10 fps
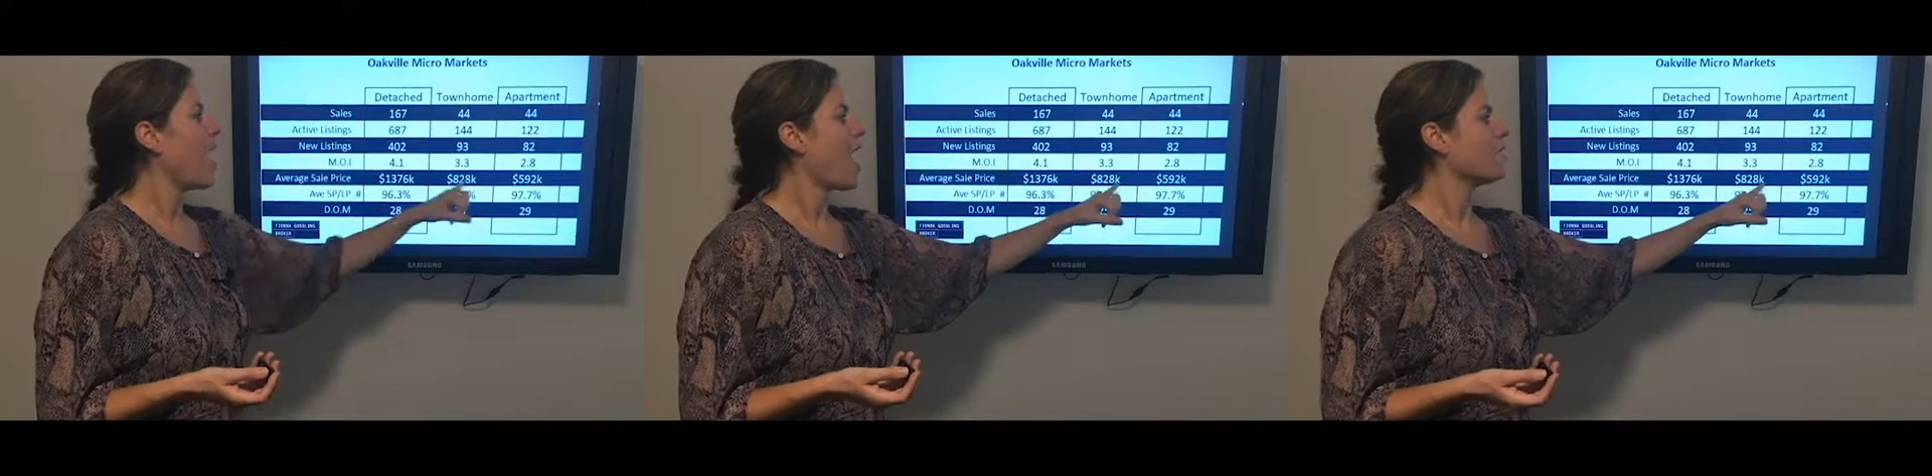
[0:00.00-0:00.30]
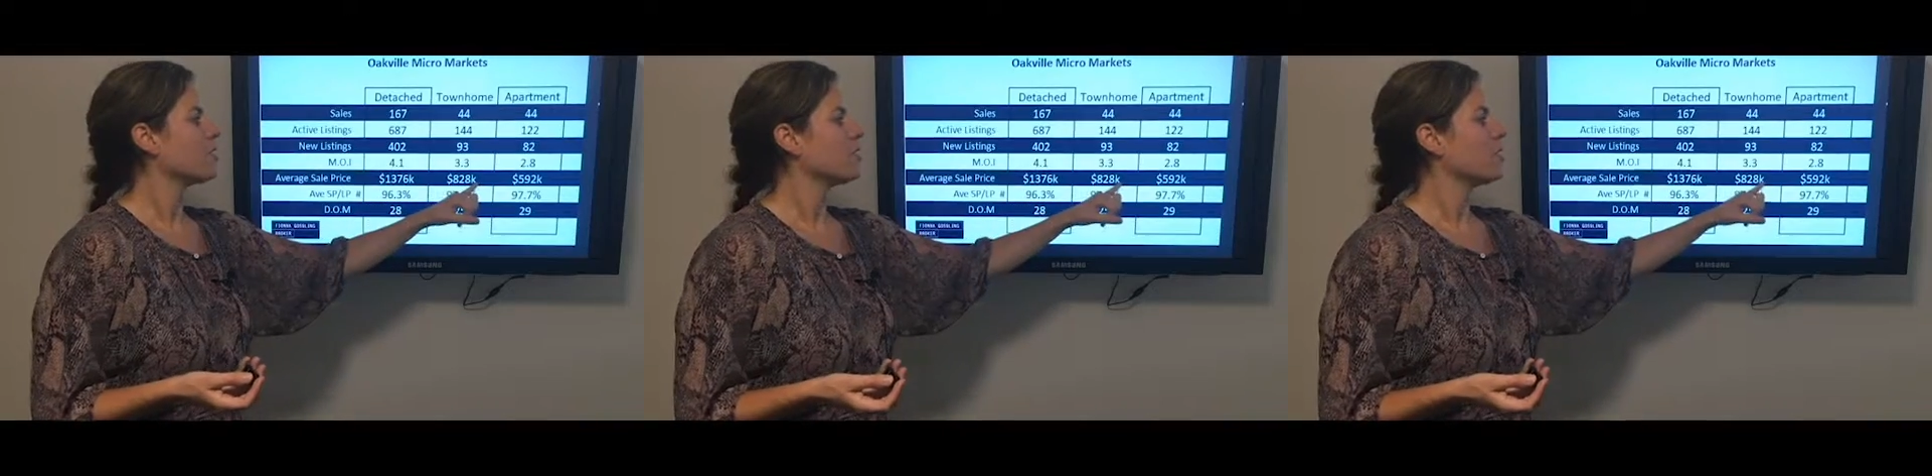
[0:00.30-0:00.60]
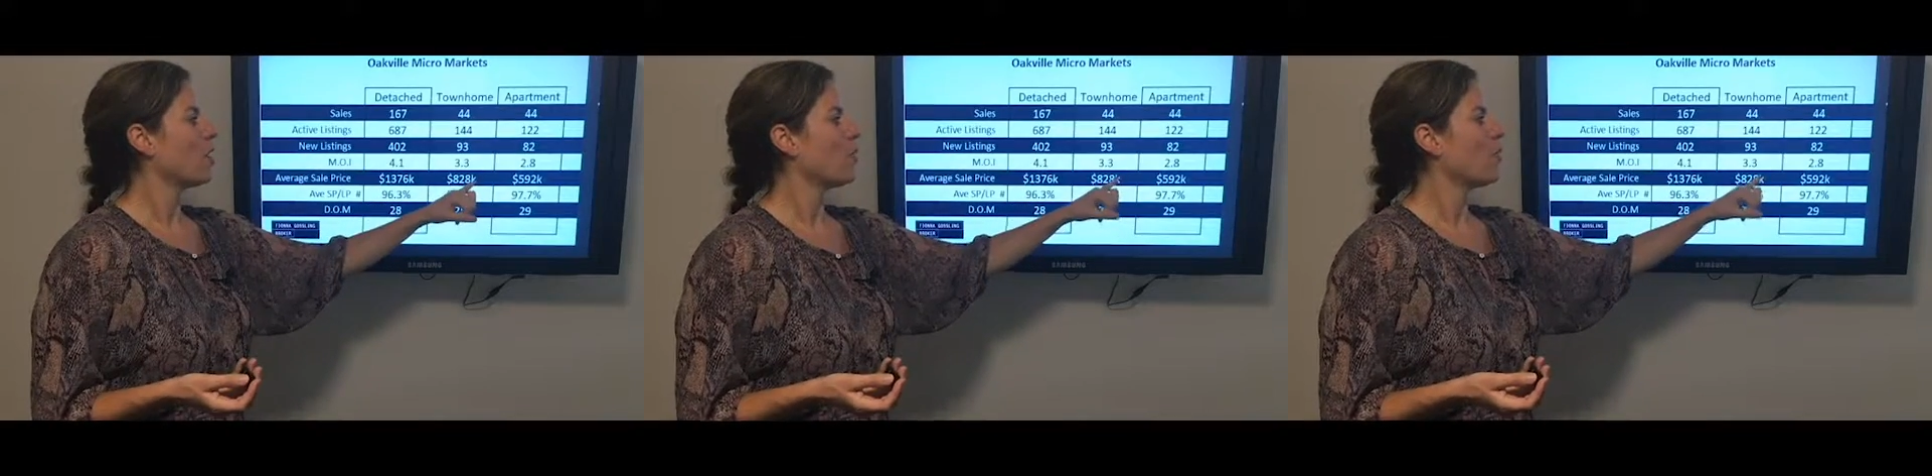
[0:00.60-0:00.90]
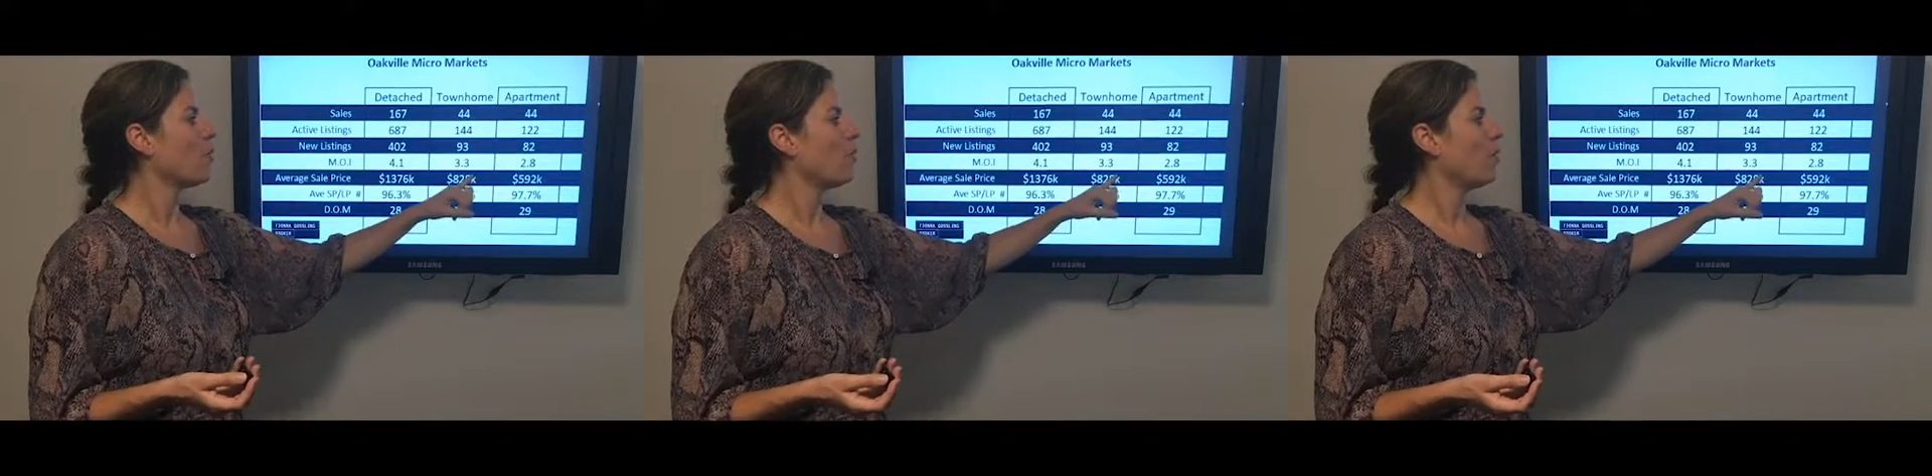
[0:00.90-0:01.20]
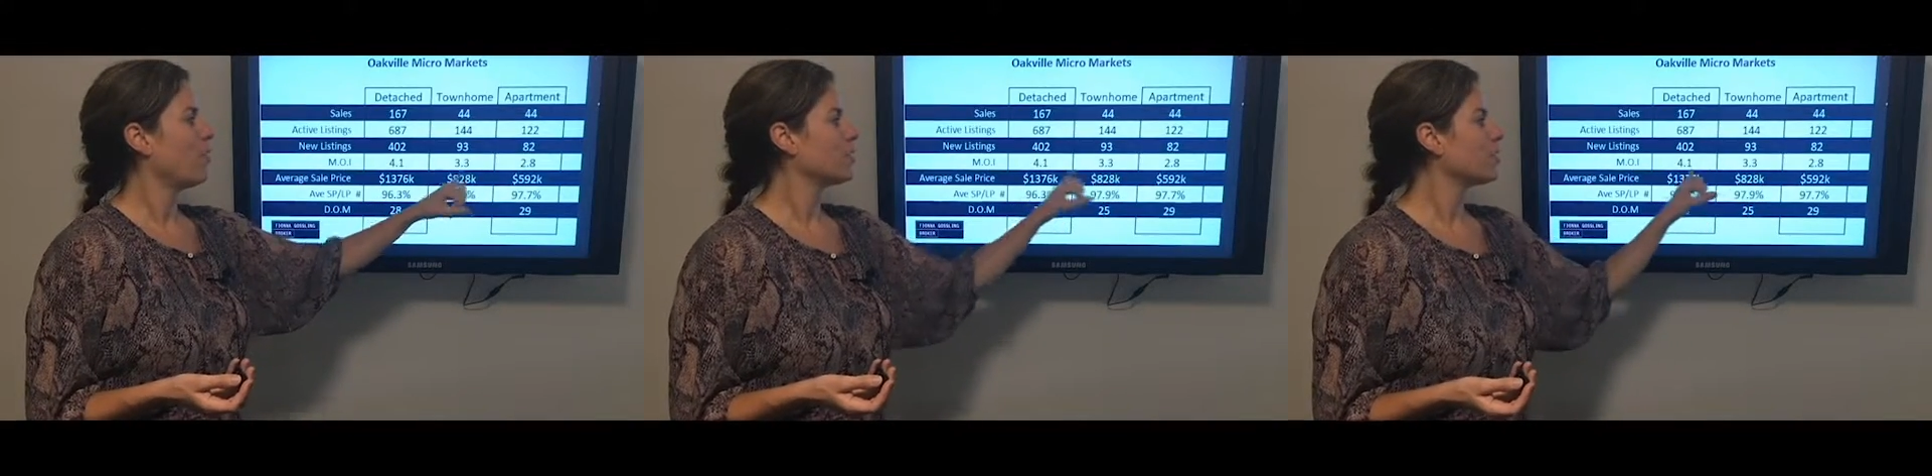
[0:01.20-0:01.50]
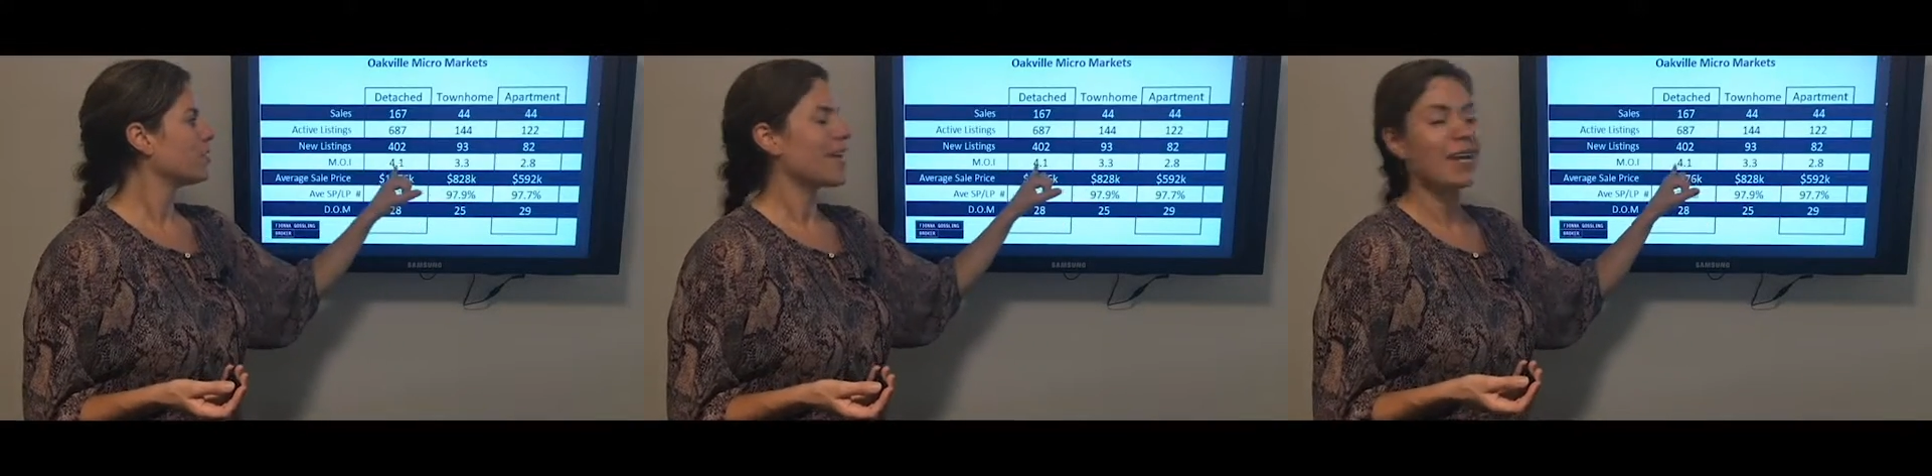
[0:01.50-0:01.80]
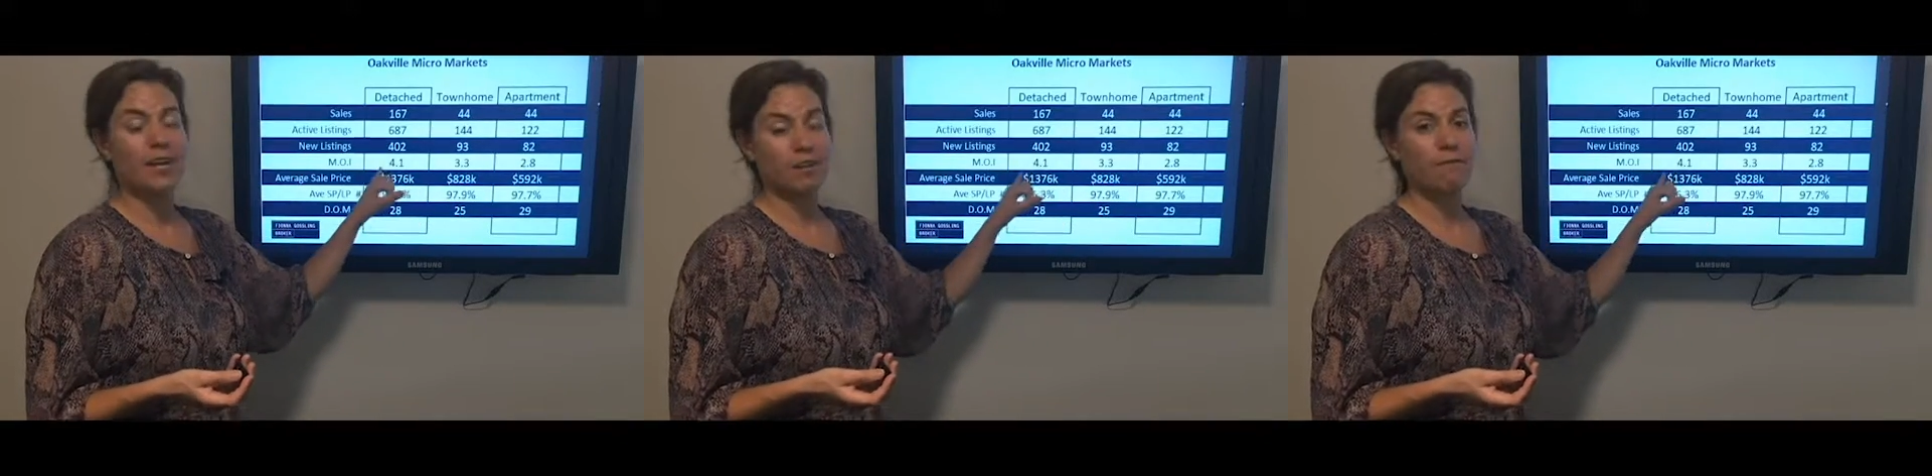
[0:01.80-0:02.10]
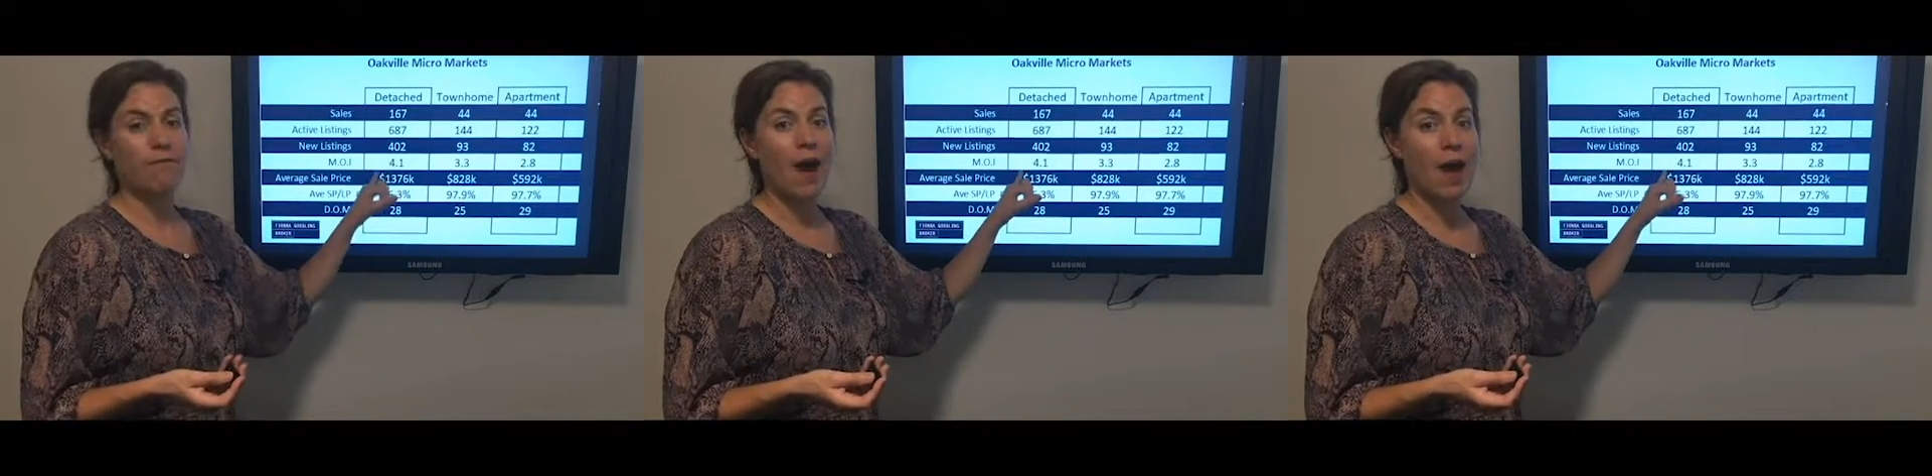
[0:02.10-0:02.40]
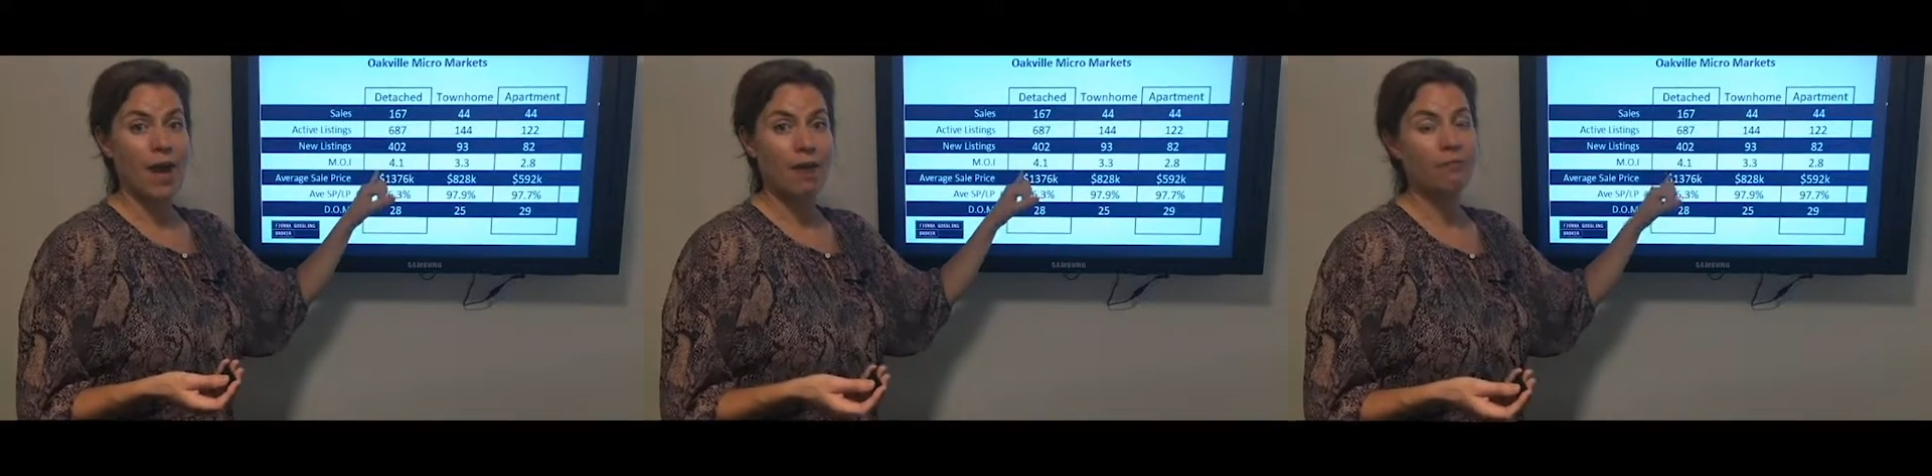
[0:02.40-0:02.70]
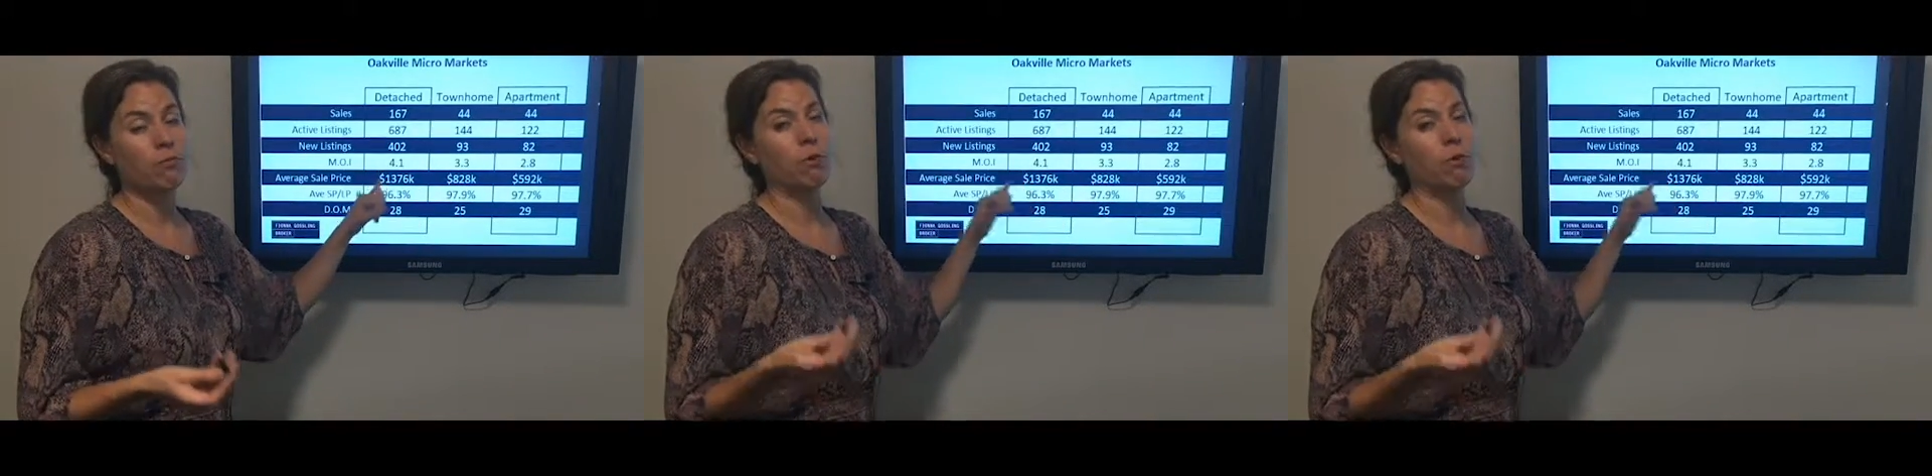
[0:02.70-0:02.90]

As soon as that hits 5,